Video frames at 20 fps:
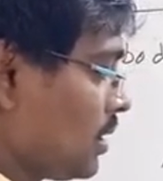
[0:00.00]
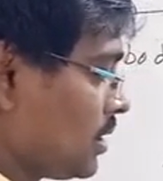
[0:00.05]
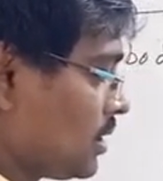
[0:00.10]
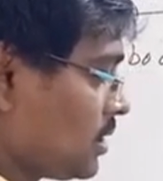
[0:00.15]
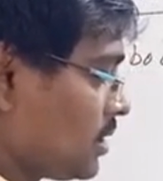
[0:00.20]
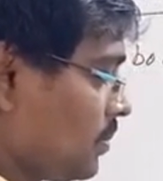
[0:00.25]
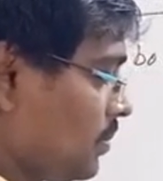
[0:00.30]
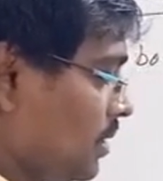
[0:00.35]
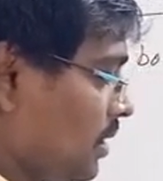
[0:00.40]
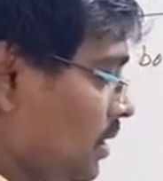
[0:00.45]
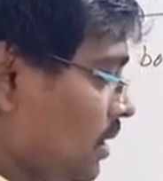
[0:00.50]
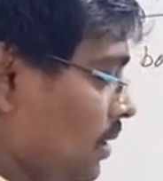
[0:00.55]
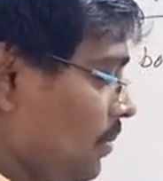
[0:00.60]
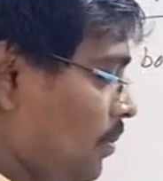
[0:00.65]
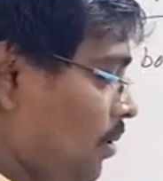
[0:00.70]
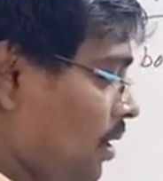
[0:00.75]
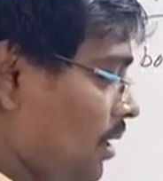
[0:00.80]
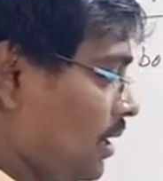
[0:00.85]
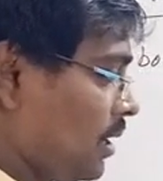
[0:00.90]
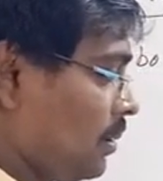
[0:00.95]
Similarly,
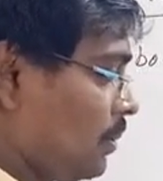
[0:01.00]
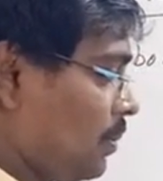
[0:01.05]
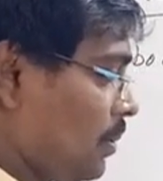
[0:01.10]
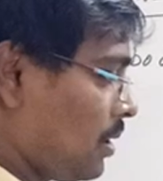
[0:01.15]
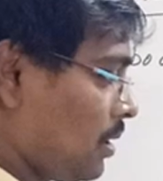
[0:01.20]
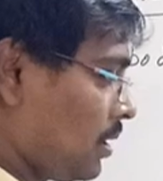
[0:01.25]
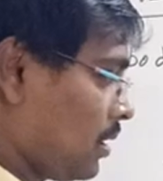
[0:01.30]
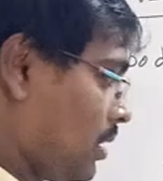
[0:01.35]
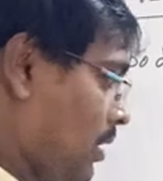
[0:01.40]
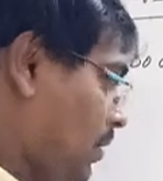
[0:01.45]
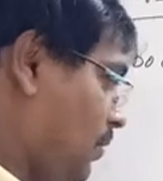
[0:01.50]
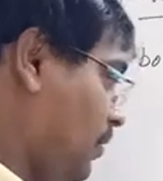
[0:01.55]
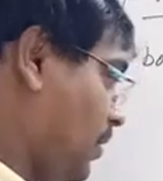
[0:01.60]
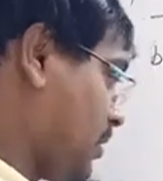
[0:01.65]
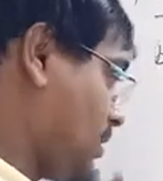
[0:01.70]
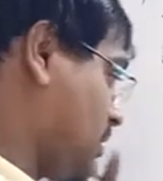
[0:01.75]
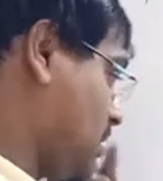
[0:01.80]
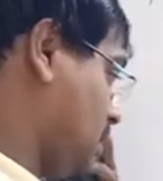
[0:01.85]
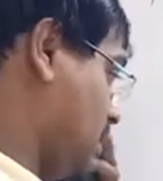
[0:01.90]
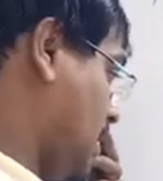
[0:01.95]
body part of
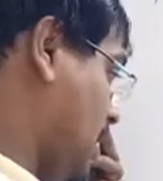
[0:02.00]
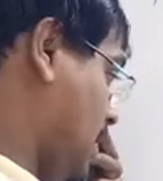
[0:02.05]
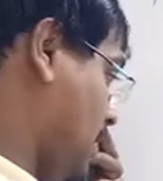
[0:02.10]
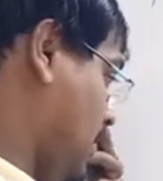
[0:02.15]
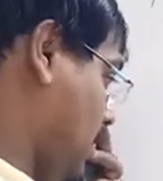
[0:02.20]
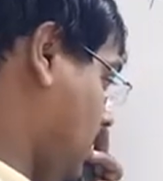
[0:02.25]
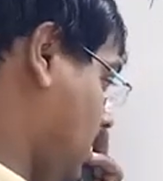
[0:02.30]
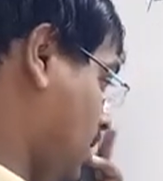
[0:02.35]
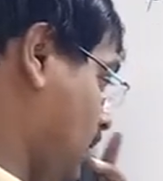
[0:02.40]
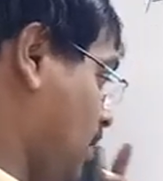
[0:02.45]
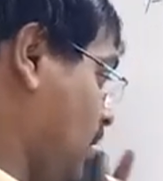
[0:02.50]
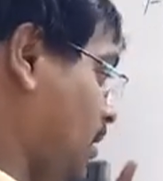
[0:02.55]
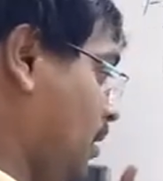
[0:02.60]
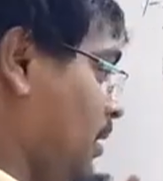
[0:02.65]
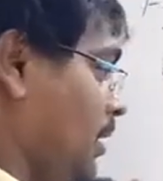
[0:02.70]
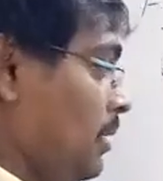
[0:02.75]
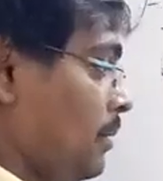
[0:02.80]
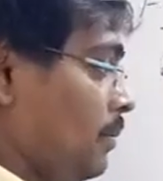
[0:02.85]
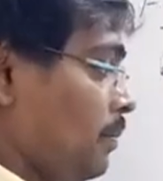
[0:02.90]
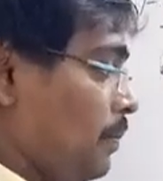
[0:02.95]
x comma
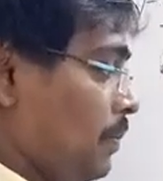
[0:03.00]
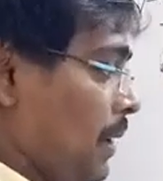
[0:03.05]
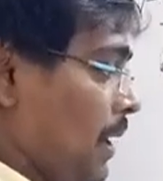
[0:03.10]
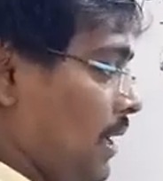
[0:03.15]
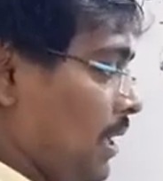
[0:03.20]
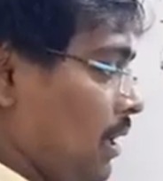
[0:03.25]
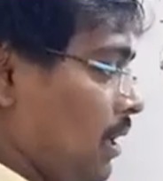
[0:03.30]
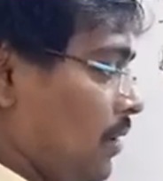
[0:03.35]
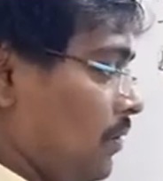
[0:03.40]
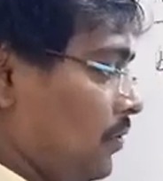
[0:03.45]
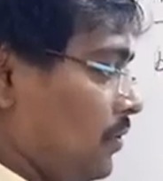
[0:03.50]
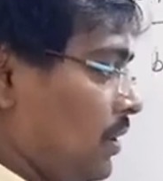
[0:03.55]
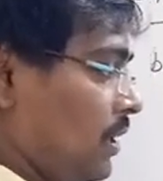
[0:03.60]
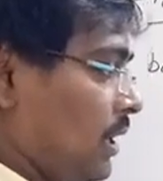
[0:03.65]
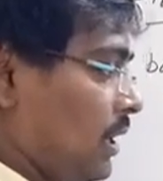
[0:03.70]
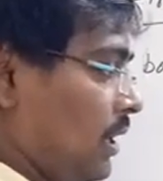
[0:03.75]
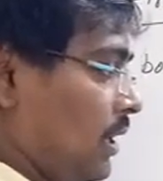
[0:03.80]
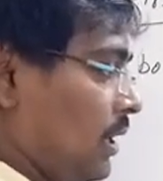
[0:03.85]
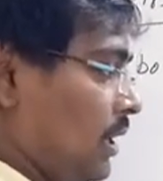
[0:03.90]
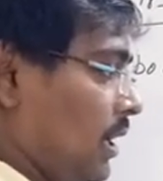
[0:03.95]
pair
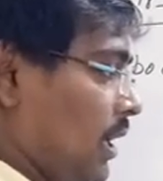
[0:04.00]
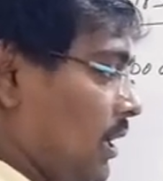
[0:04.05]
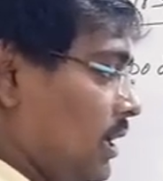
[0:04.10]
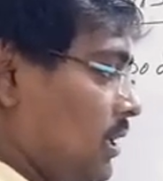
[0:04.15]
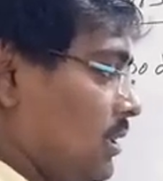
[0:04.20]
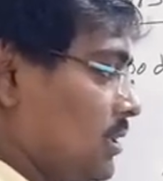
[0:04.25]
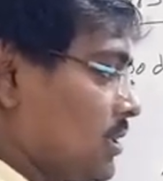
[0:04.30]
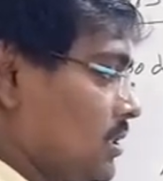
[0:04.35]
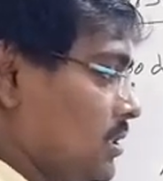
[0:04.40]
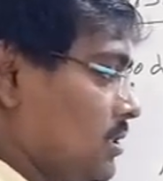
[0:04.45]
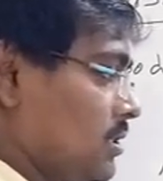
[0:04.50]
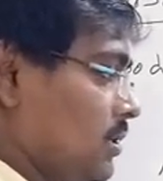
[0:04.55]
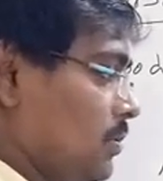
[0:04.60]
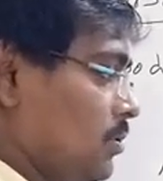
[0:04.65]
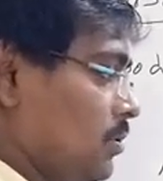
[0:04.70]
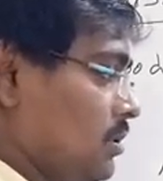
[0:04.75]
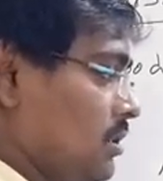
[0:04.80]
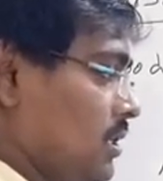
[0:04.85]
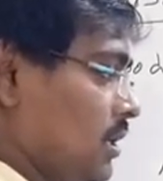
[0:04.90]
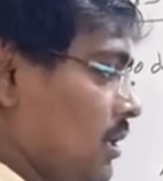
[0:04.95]
of tiles.
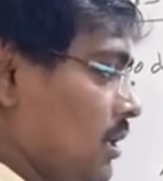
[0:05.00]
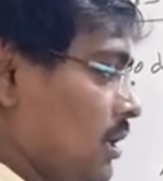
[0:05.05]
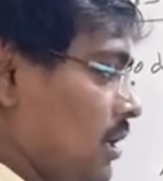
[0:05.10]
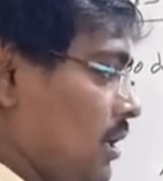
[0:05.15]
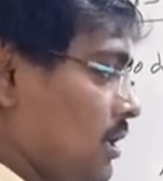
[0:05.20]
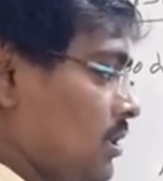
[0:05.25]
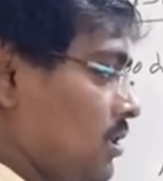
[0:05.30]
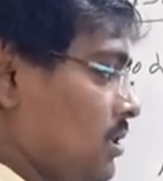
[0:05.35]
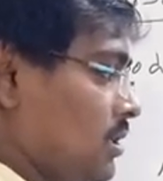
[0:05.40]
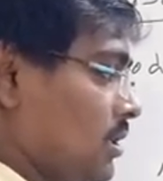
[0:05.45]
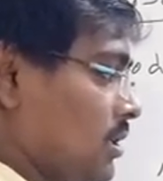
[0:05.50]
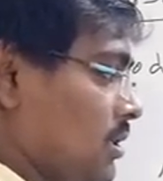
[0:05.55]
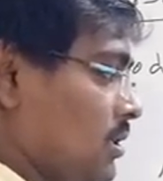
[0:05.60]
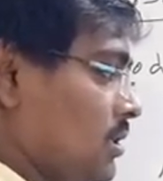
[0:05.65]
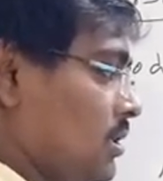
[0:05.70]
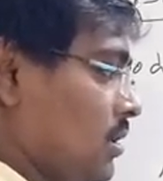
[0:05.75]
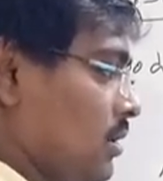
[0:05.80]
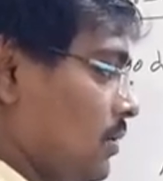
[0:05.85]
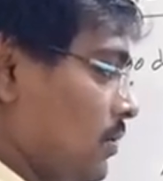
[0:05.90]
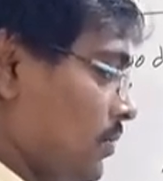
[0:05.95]
Suppose our
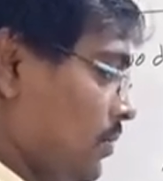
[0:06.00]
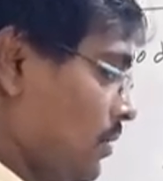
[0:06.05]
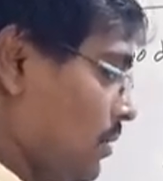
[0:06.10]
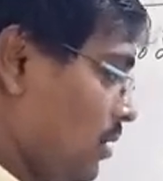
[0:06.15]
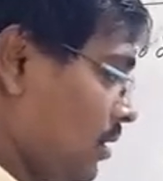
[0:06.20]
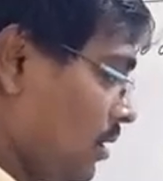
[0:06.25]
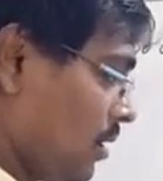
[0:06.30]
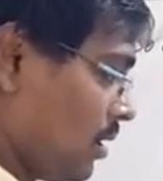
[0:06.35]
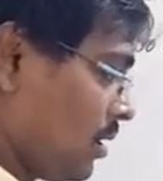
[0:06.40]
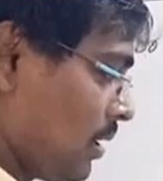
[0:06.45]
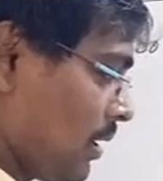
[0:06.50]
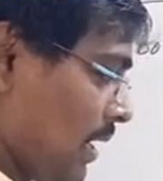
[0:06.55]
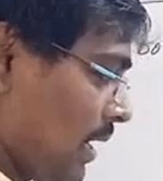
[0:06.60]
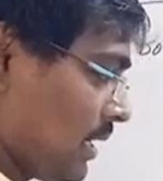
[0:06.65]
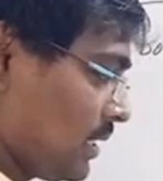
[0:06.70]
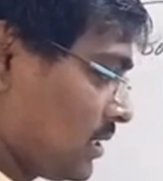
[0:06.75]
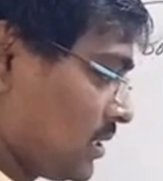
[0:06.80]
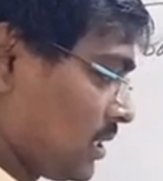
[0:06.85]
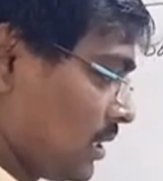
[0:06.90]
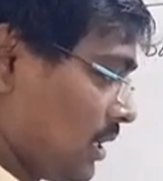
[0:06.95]
constants
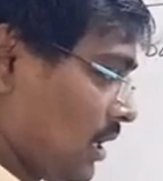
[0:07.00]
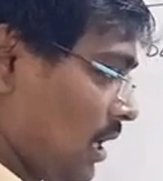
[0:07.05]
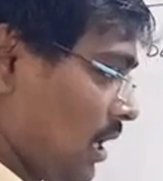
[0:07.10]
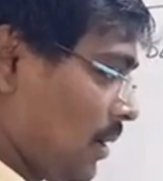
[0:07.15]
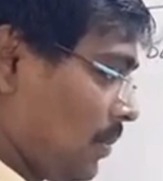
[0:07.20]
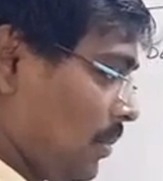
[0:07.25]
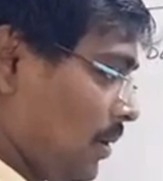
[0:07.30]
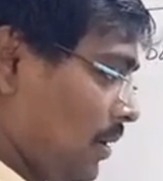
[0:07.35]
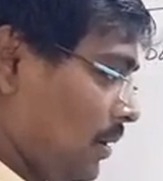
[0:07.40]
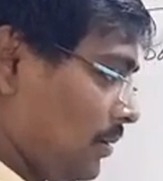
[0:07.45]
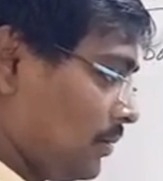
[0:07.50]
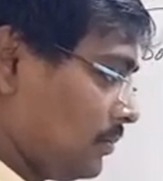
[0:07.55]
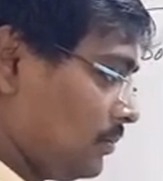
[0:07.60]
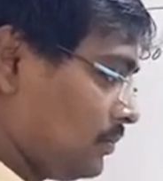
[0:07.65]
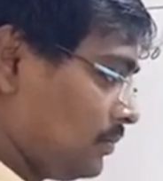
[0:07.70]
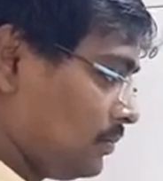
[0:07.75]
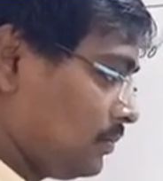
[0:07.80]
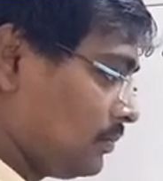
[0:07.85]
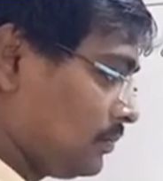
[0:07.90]
x comma